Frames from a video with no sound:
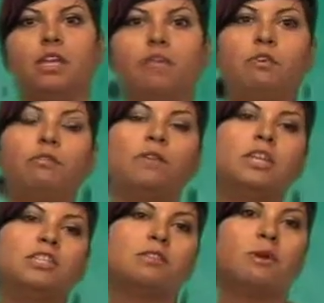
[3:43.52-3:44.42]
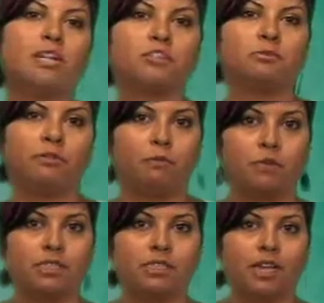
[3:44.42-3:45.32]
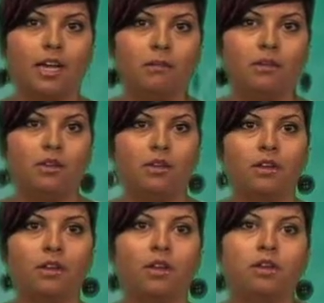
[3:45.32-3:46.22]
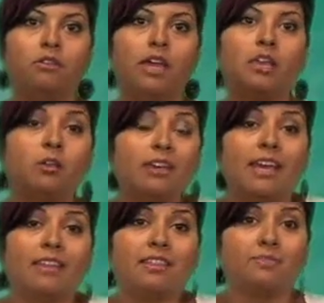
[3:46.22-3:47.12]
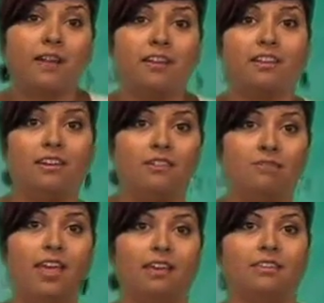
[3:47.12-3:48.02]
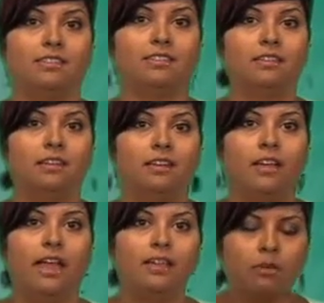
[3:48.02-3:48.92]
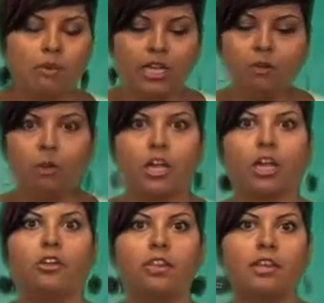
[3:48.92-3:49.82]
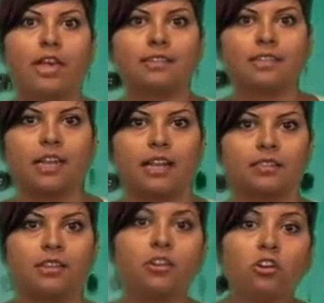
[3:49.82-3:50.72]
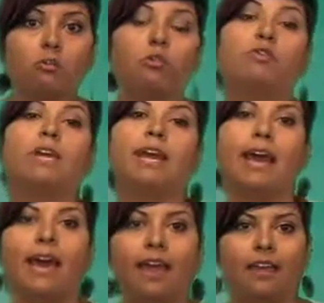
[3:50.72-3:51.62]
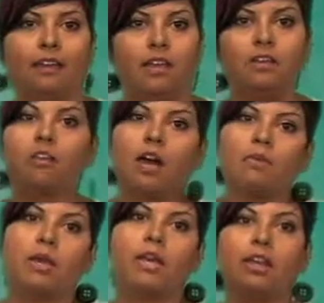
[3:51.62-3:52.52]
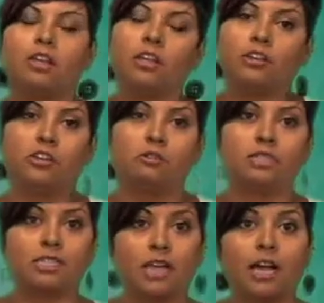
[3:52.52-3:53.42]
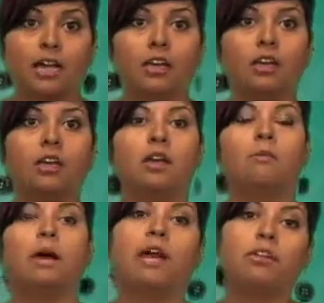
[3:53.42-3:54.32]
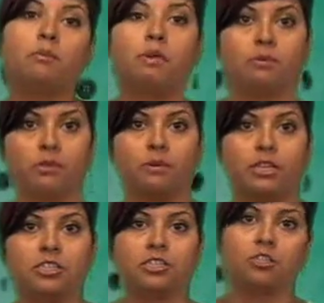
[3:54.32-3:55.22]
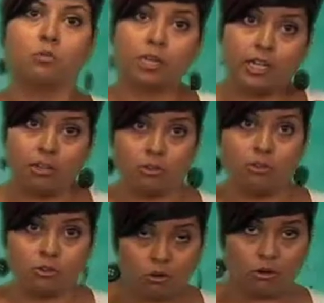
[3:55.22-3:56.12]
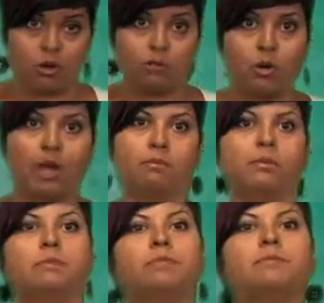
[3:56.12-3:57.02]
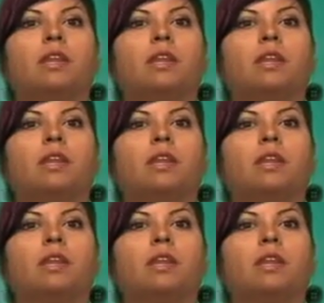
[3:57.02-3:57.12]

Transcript: If you finish the modules before this time, you can take the final in advance and then begin working on the next class. Then you're moving ahead and you're not being stuck by other people's questions. You're working on your problems.